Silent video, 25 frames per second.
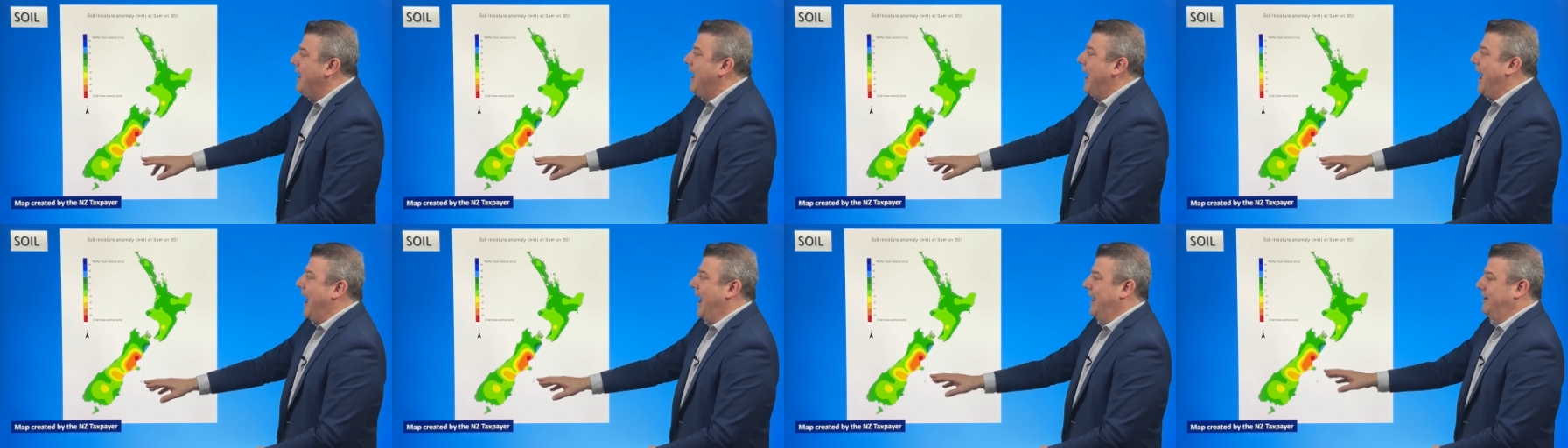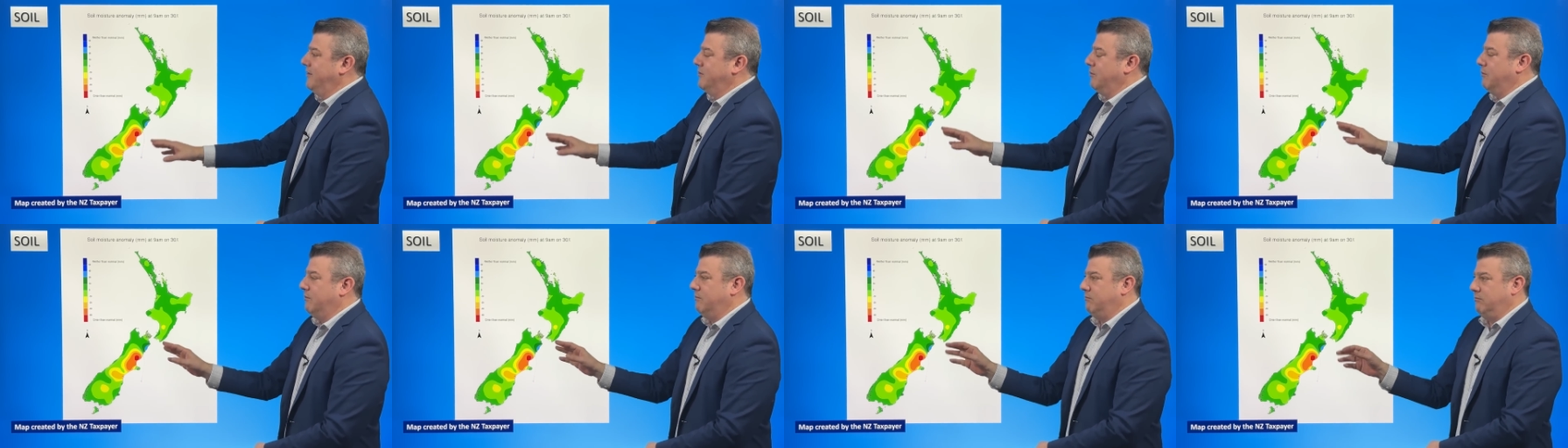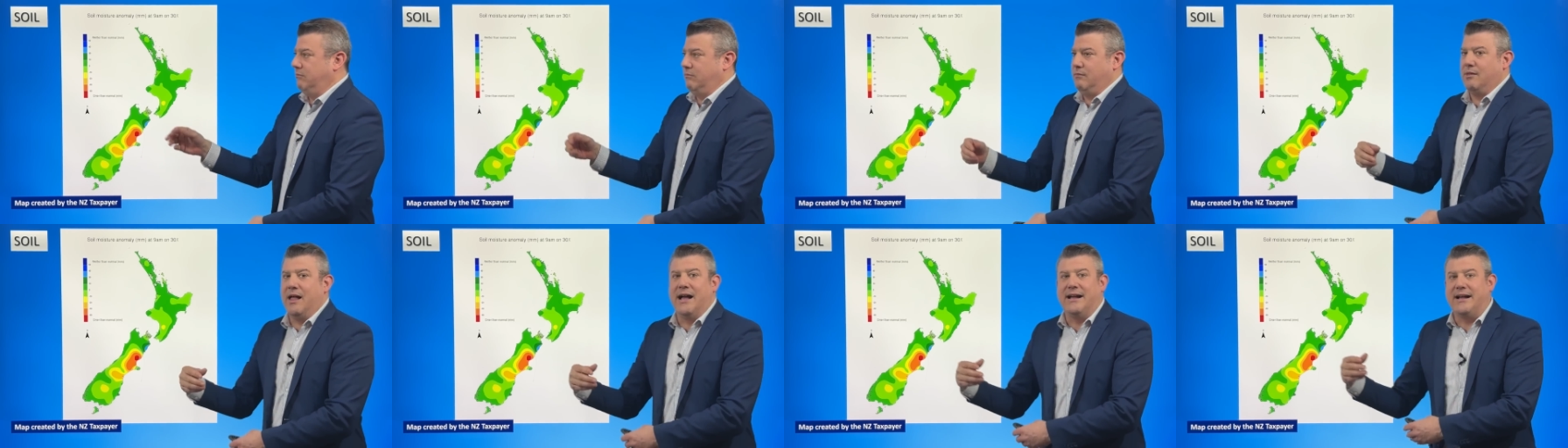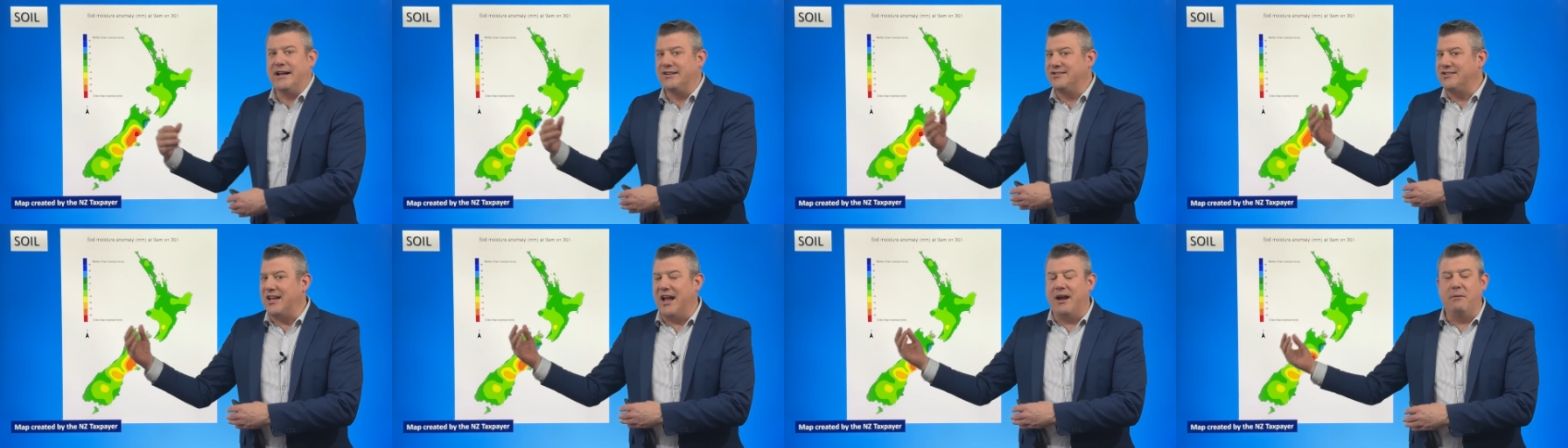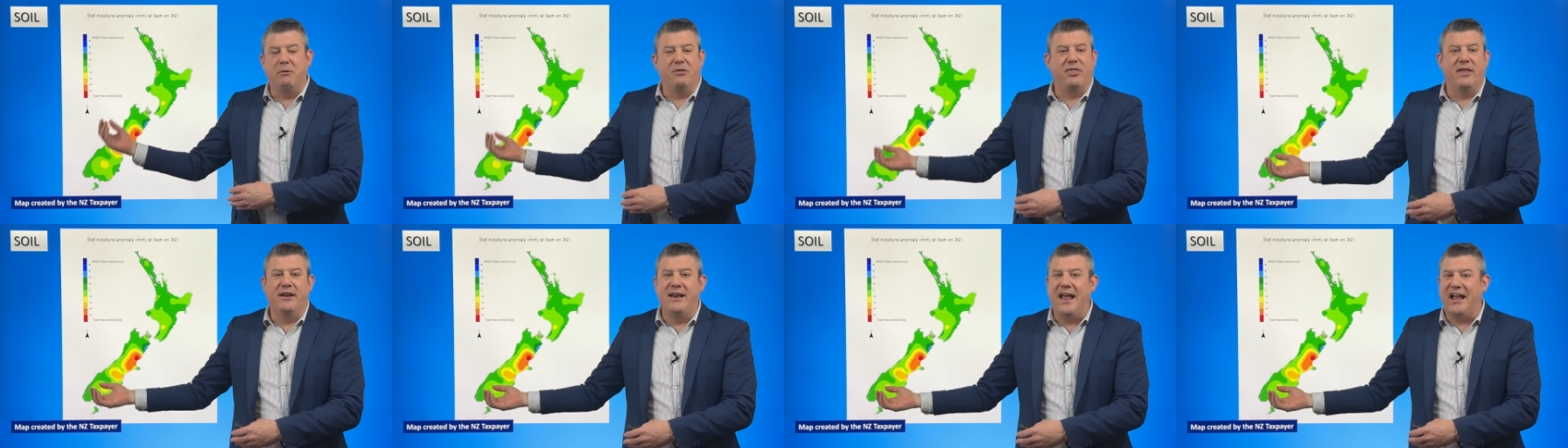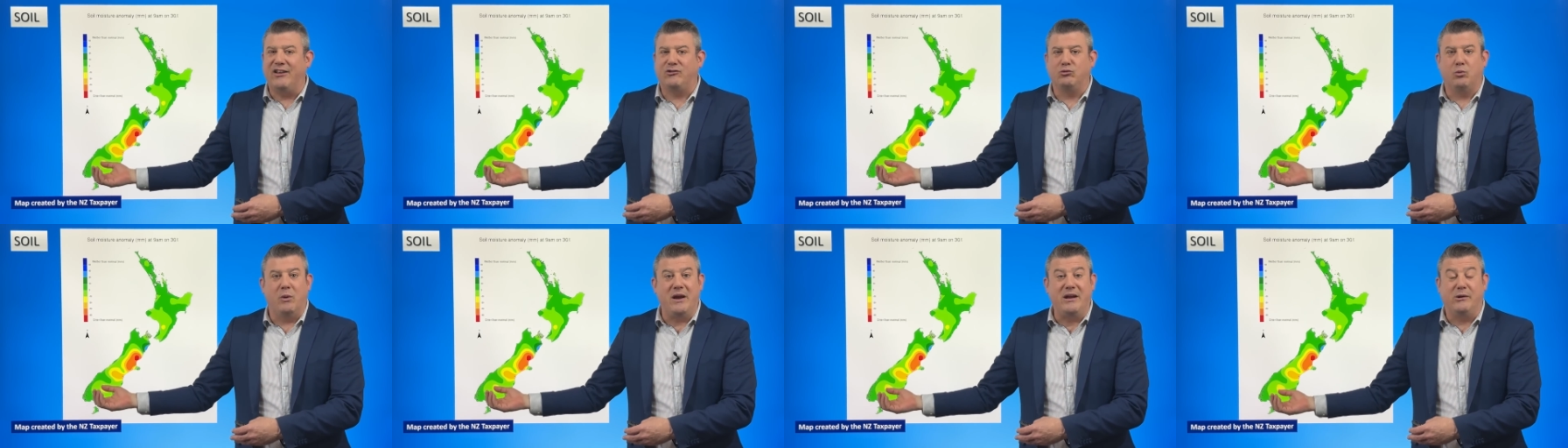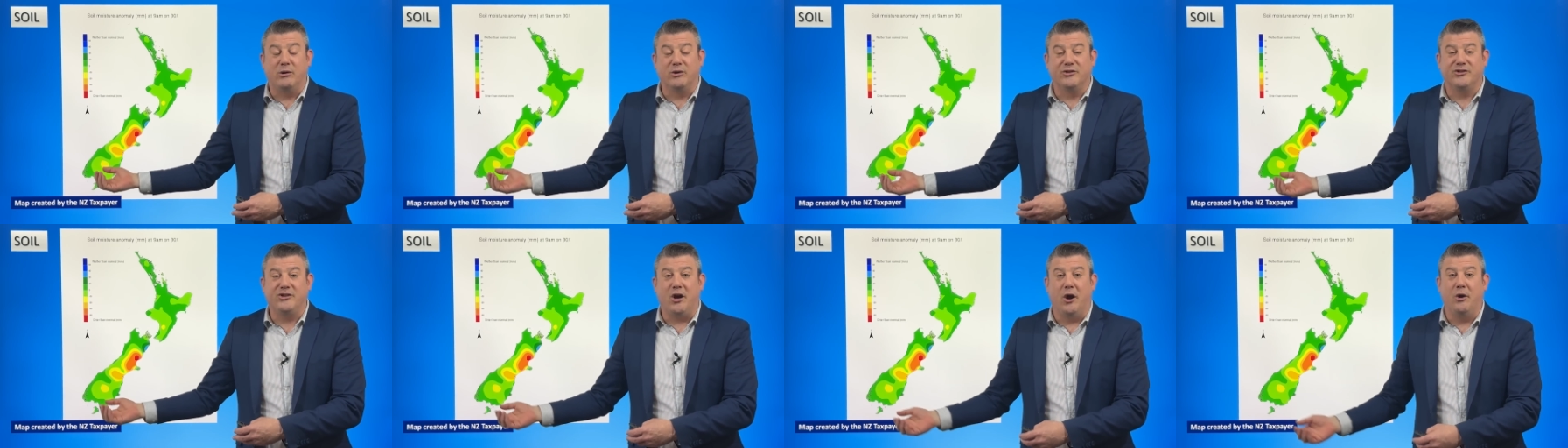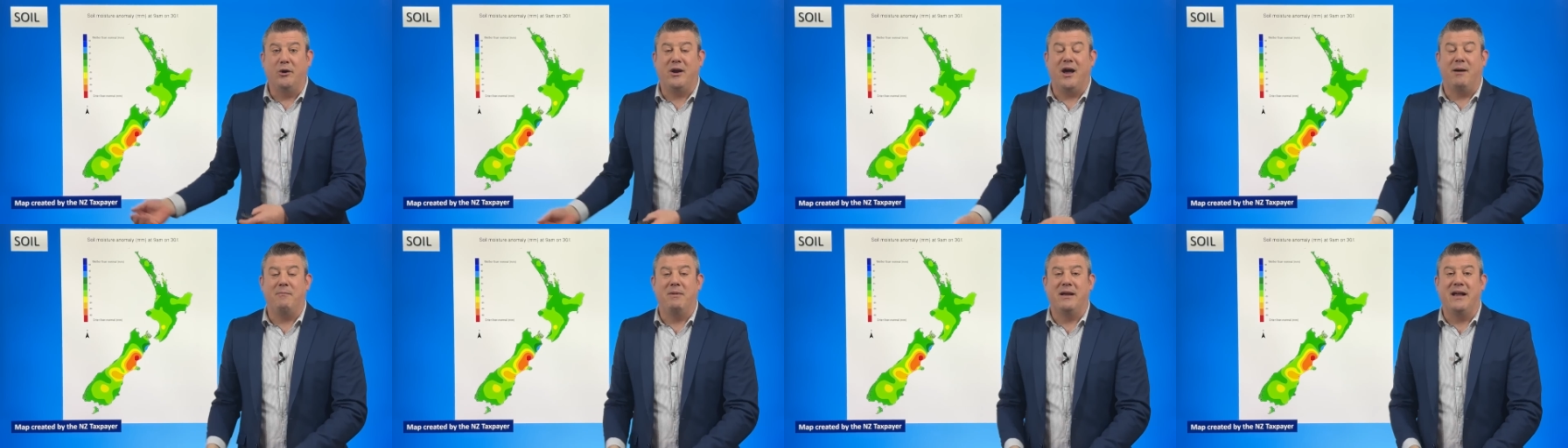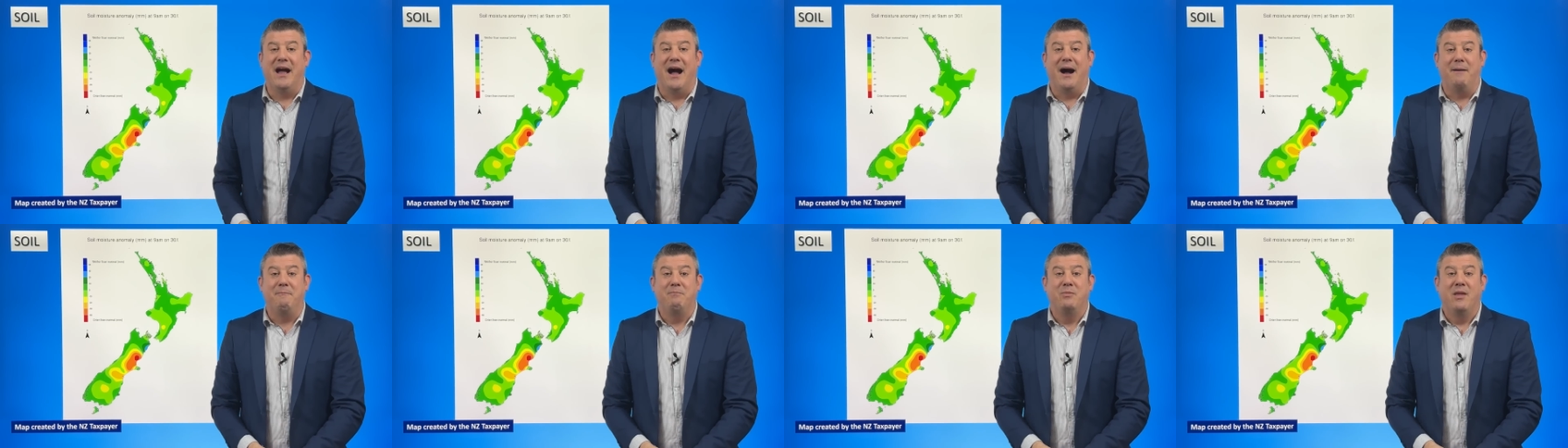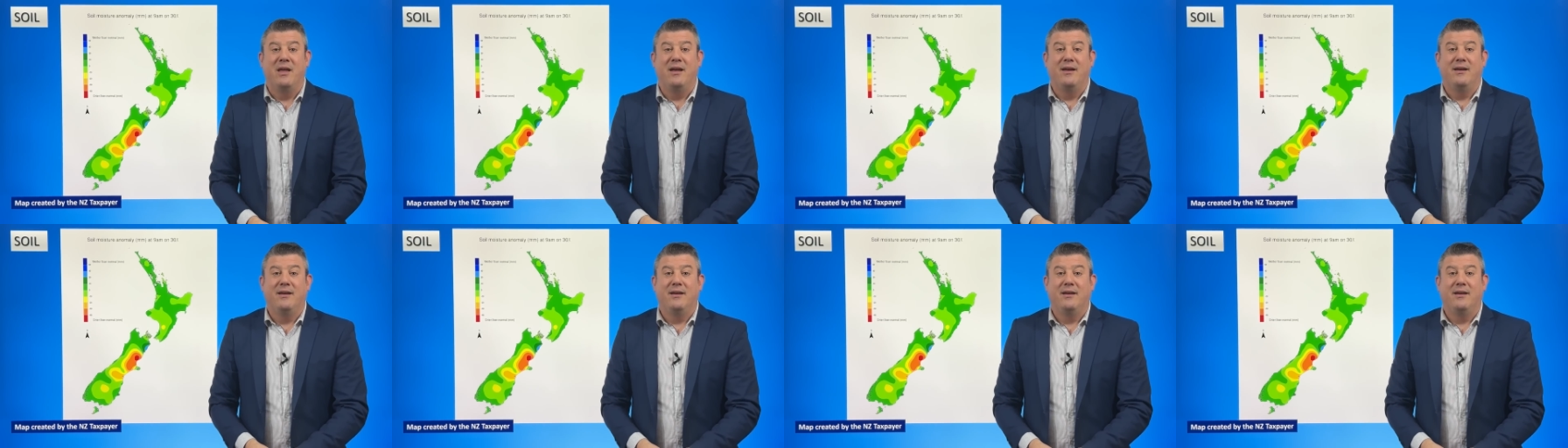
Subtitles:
And like I say, with the next week or so coming up,